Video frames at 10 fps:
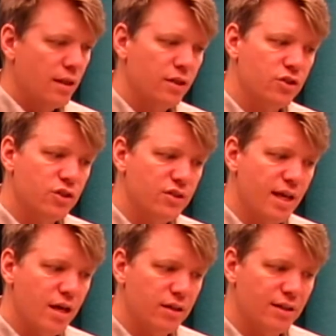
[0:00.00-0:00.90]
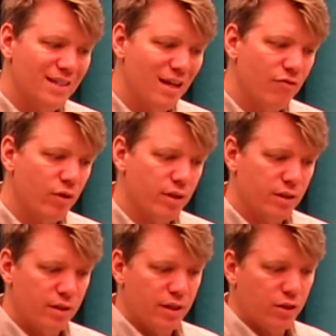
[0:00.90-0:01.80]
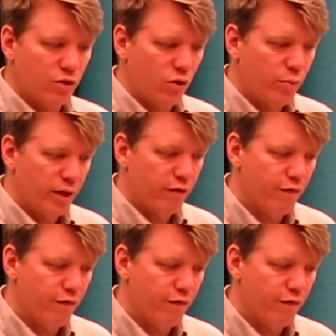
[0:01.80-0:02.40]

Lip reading: This should sound different than the grouping